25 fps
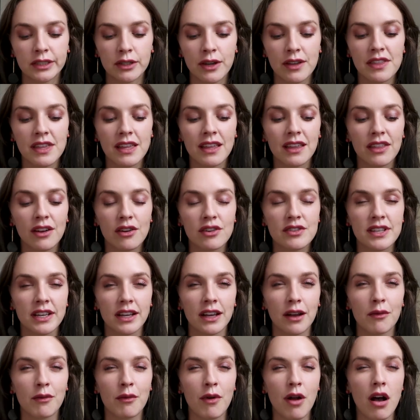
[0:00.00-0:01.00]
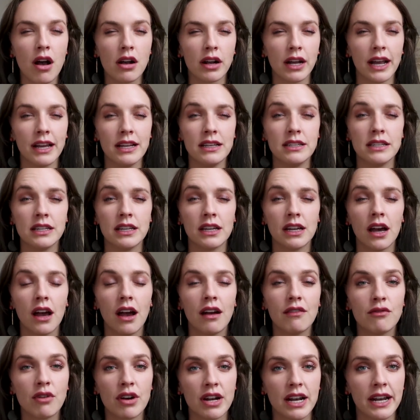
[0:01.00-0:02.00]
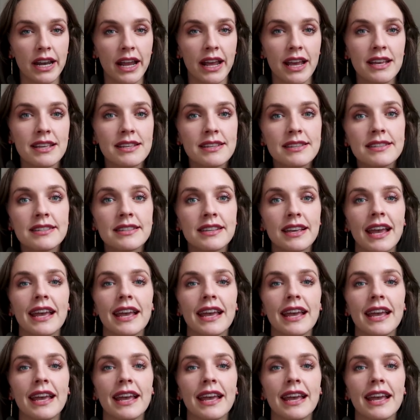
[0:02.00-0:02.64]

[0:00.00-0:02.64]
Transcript: So I think there's like a wrong idea of what it is.